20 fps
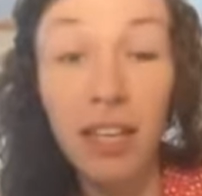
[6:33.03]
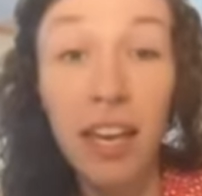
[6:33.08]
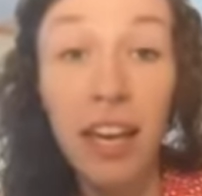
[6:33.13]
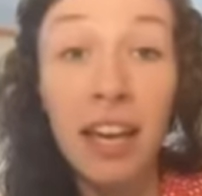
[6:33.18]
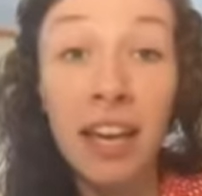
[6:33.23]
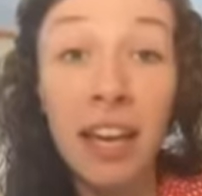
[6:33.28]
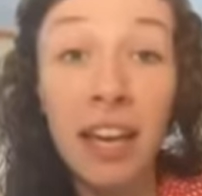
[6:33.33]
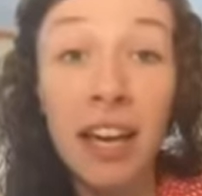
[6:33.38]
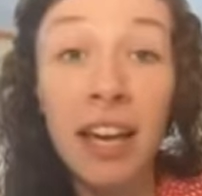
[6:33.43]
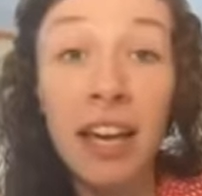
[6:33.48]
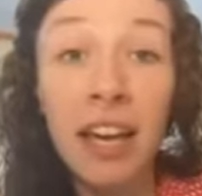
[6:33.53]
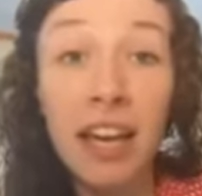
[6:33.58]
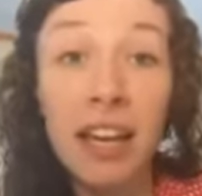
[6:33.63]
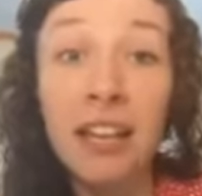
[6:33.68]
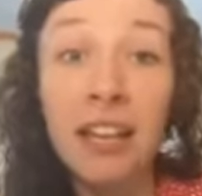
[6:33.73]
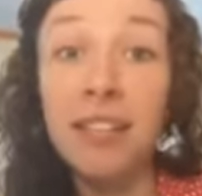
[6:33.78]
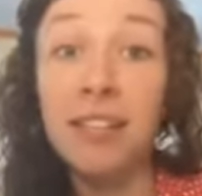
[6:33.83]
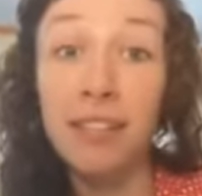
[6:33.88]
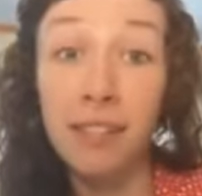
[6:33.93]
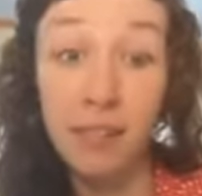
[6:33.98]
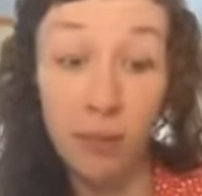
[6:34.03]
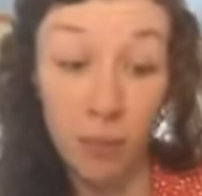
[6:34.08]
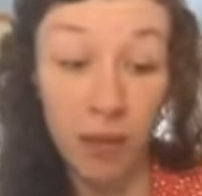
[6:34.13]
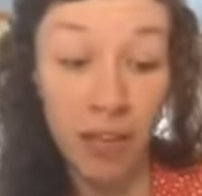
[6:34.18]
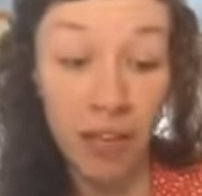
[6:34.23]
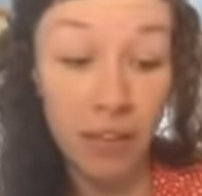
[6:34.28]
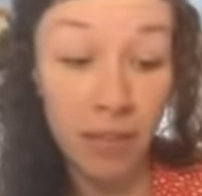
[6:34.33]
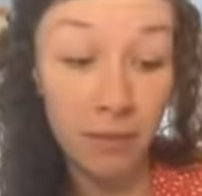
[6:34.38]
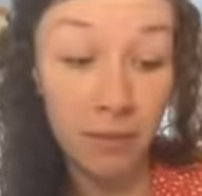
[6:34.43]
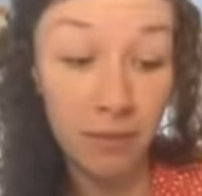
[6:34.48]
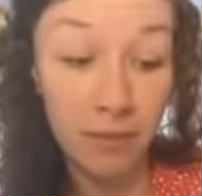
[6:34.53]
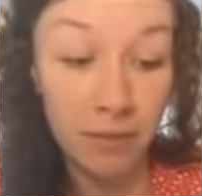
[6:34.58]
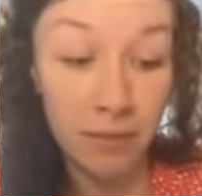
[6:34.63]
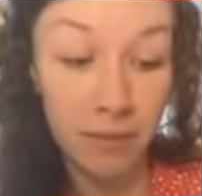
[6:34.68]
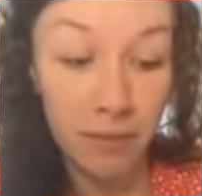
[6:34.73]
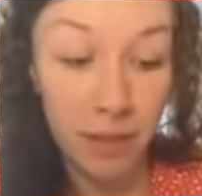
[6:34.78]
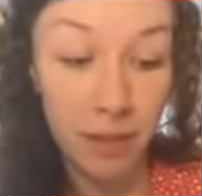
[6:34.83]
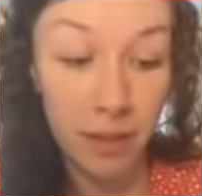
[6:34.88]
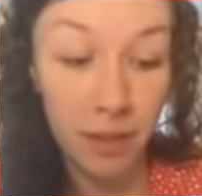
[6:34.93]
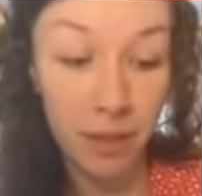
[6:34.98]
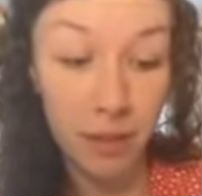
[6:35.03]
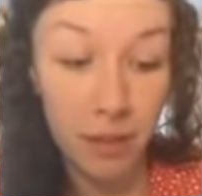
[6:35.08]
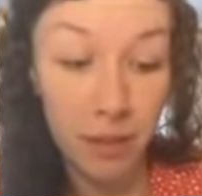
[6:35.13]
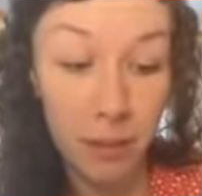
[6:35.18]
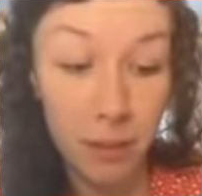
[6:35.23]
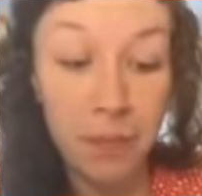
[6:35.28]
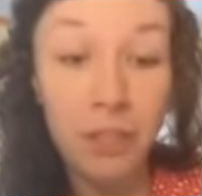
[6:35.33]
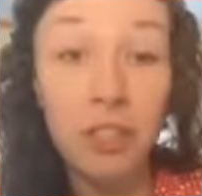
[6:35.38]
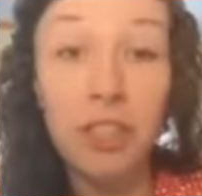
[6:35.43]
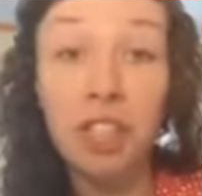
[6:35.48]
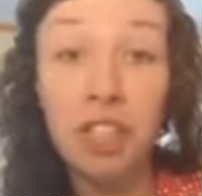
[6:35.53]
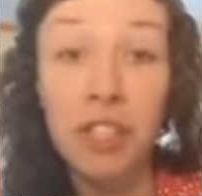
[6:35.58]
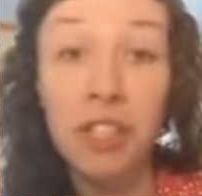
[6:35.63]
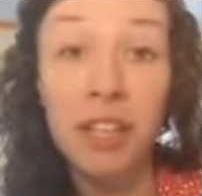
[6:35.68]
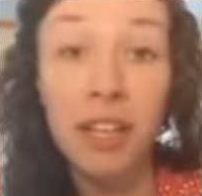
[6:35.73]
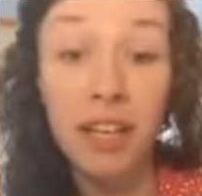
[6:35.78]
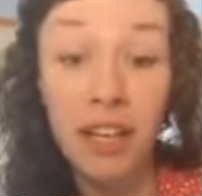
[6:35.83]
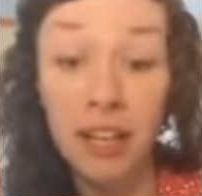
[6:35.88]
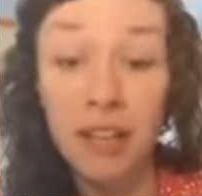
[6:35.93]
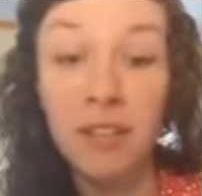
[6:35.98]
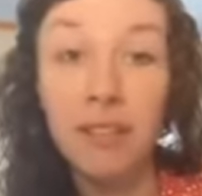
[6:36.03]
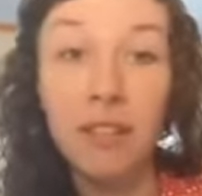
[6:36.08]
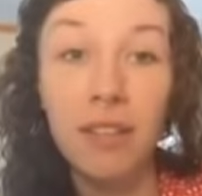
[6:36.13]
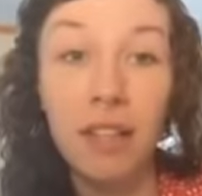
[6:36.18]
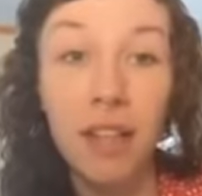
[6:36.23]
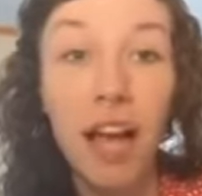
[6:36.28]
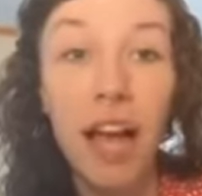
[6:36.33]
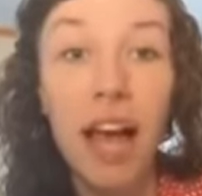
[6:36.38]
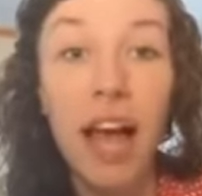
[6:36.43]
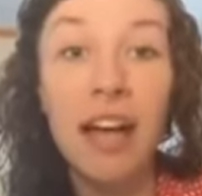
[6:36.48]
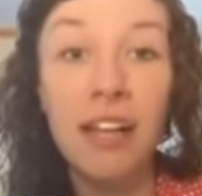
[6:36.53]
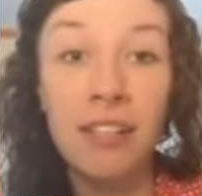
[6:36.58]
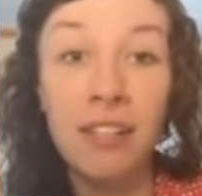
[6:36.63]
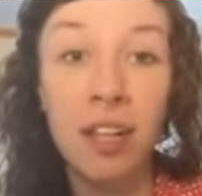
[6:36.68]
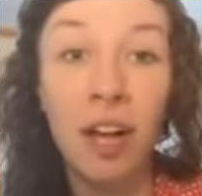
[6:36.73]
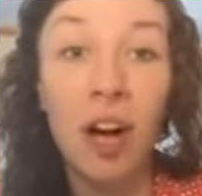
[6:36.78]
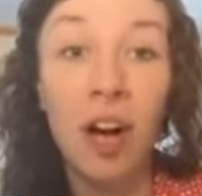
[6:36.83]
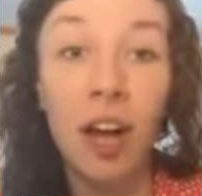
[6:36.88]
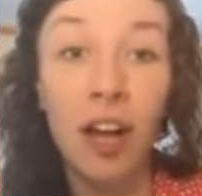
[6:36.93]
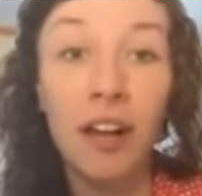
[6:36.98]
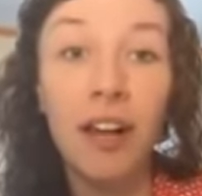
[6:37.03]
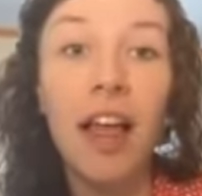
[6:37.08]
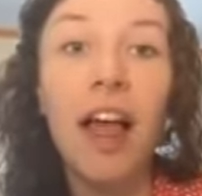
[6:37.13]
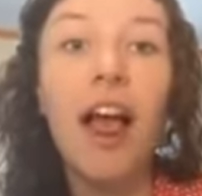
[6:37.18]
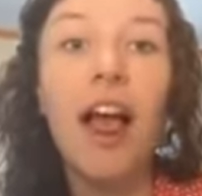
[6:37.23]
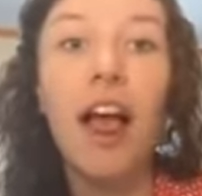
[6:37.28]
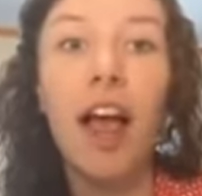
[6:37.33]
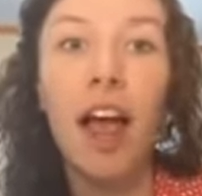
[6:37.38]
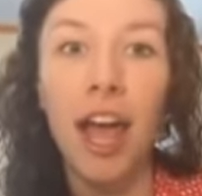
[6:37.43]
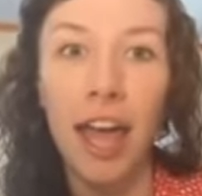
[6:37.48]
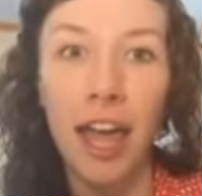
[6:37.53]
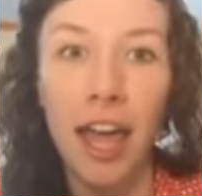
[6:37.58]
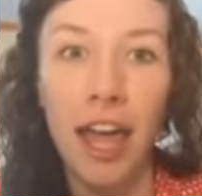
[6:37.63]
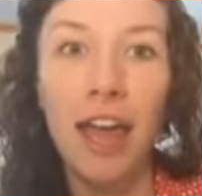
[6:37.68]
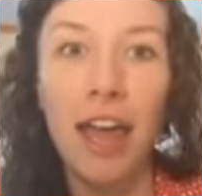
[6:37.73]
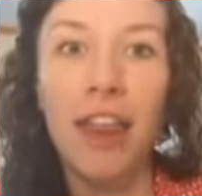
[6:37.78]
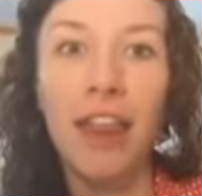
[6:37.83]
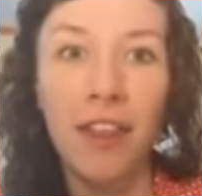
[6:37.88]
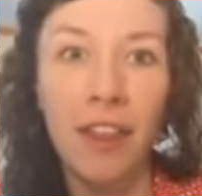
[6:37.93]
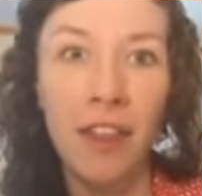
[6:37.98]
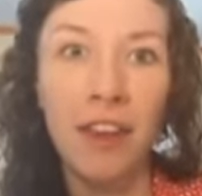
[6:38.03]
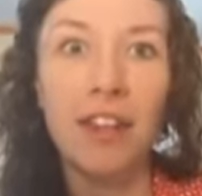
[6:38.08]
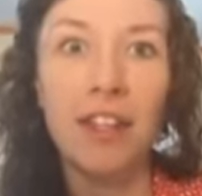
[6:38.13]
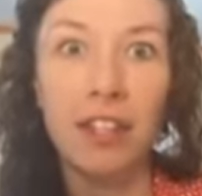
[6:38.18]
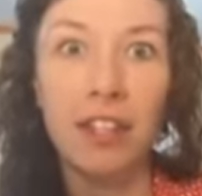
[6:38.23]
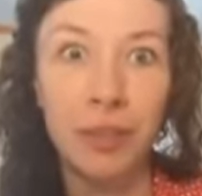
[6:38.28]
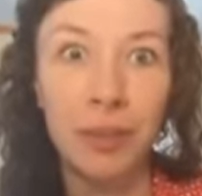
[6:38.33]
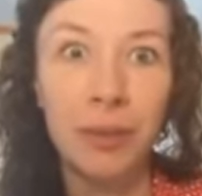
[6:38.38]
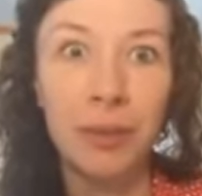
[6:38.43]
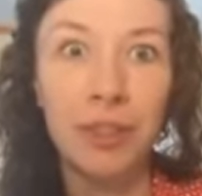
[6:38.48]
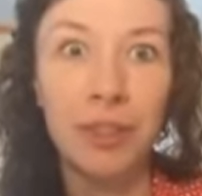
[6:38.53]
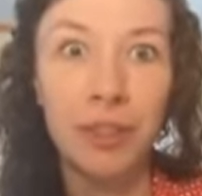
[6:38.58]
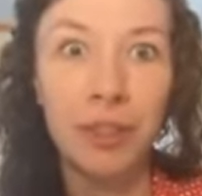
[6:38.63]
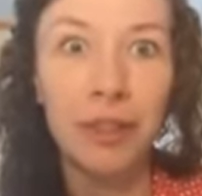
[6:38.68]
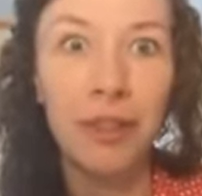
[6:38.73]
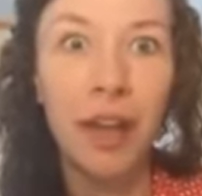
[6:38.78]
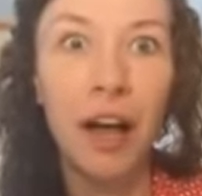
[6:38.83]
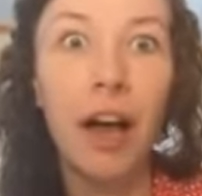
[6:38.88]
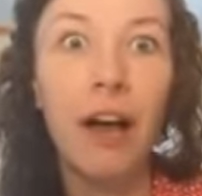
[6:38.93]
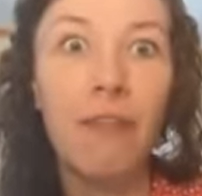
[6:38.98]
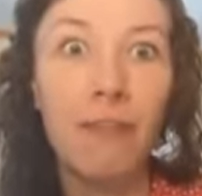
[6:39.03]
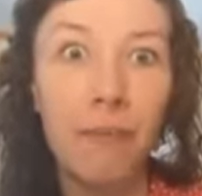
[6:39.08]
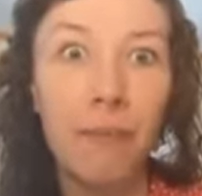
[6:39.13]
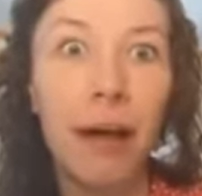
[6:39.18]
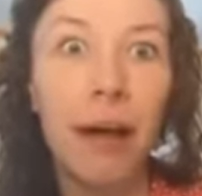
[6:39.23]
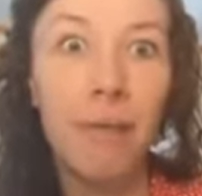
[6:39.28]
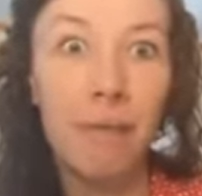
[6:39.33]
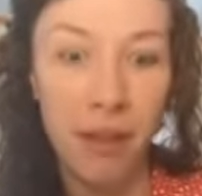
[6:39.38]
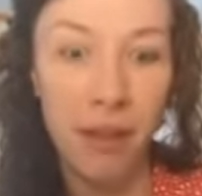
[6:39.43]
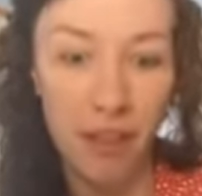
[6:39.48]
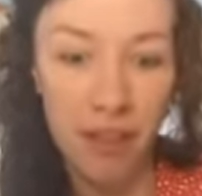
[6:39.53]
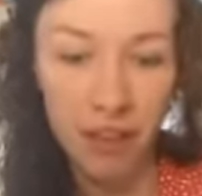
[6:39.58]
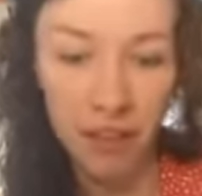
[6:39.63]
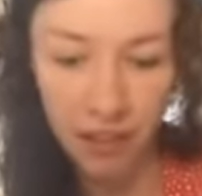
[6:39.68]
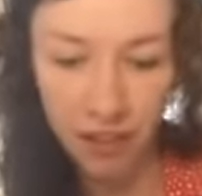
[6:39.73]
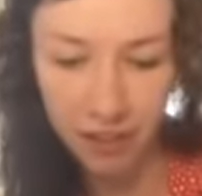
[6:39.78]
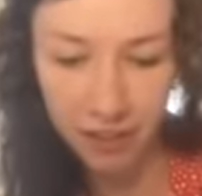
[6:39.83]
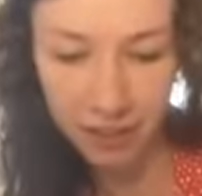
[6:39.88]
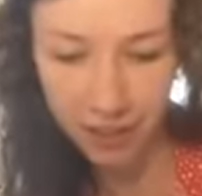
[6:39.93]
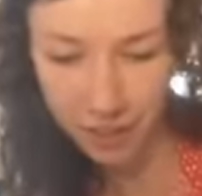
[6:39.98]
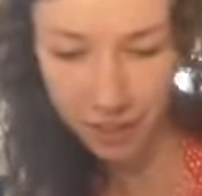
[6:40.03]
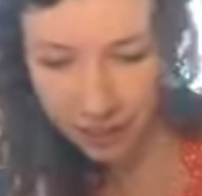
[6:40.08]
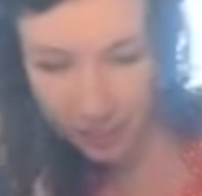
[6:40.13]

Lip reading: KK is sweet, but she has got the tude of my mother.